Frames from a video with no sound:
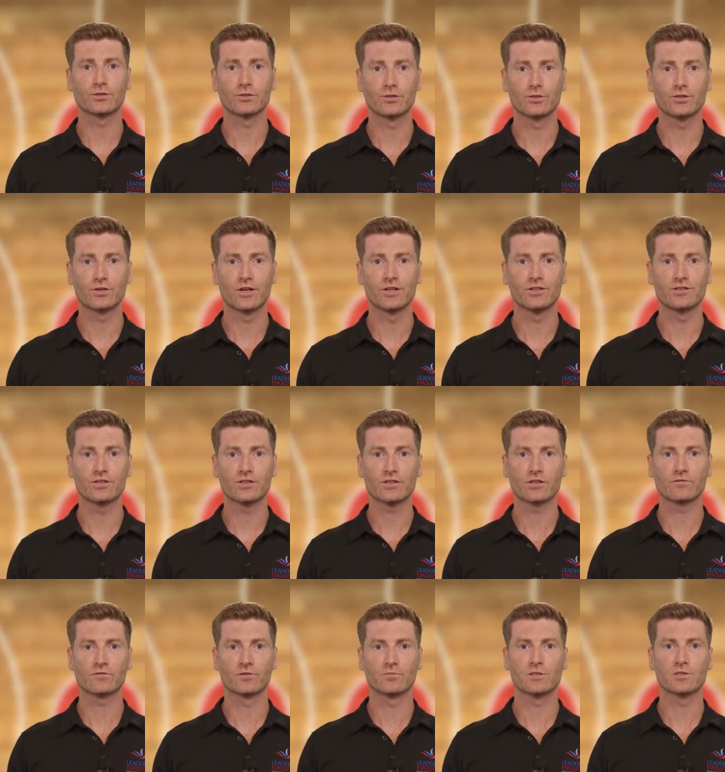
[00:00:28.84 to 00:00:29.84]
to
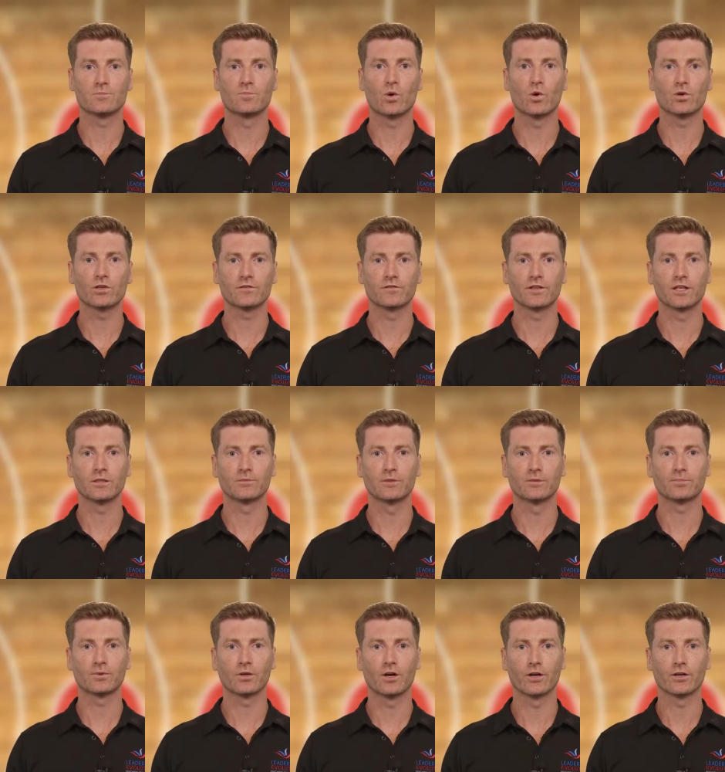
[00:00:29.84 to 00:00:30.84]
transition from sport
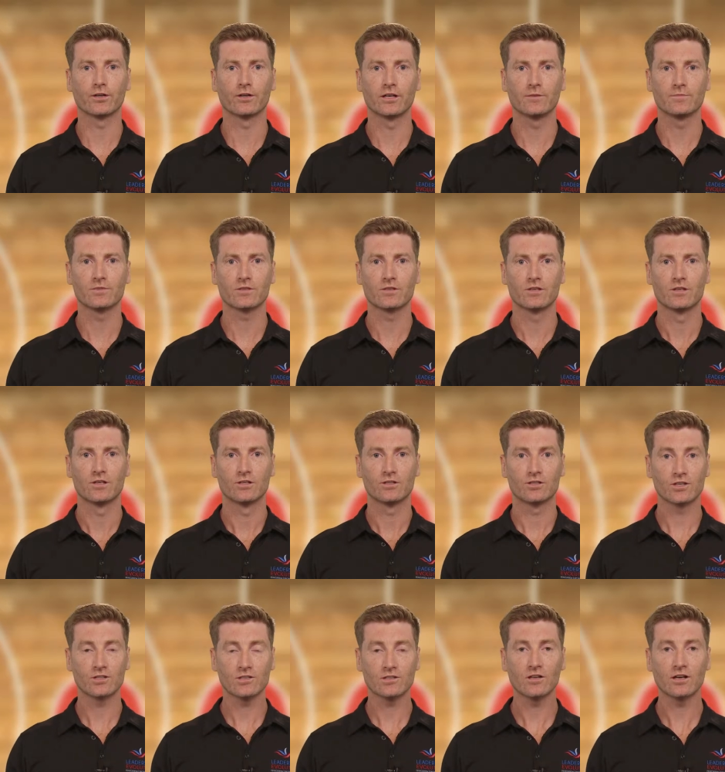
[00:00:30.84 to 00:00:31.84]
development programs,
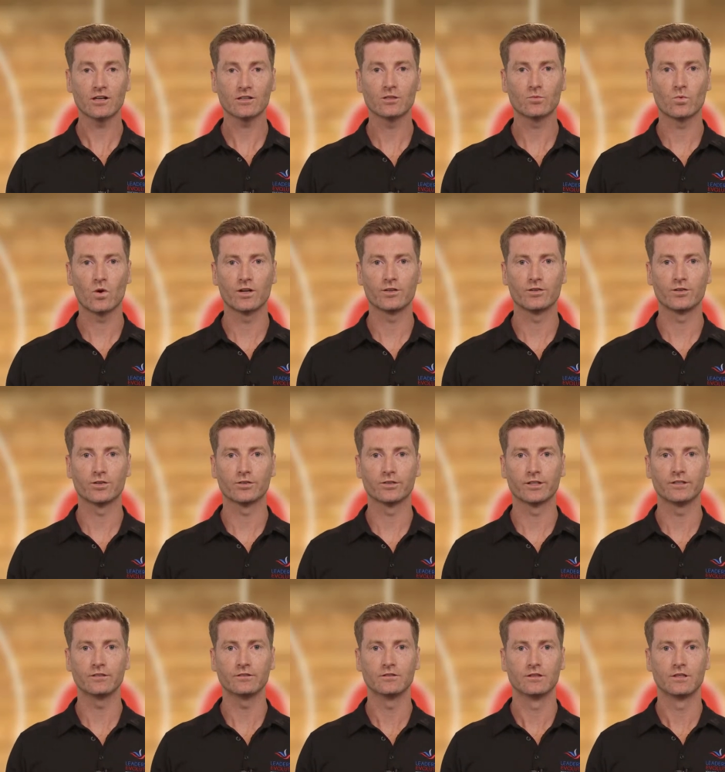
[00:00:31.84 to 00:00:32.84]
just like the one you're
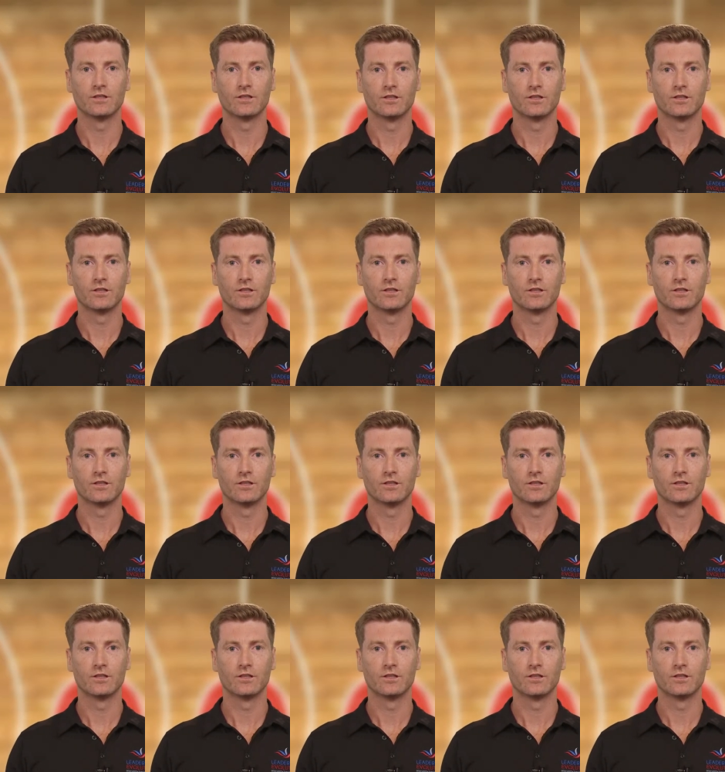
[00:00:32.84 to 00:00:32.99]
in,